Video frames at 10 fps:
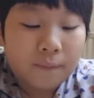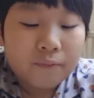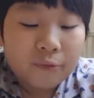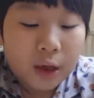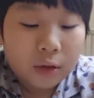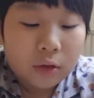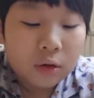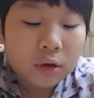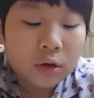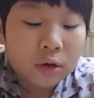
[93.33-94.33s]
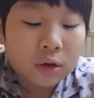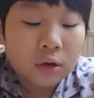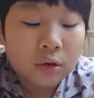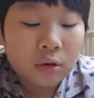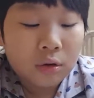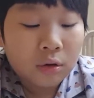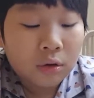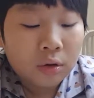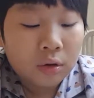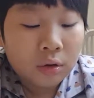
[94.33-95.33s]
Yes, that's easy.
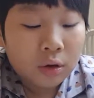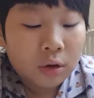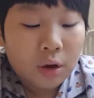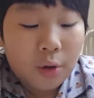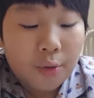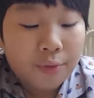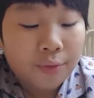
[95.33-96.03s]
No.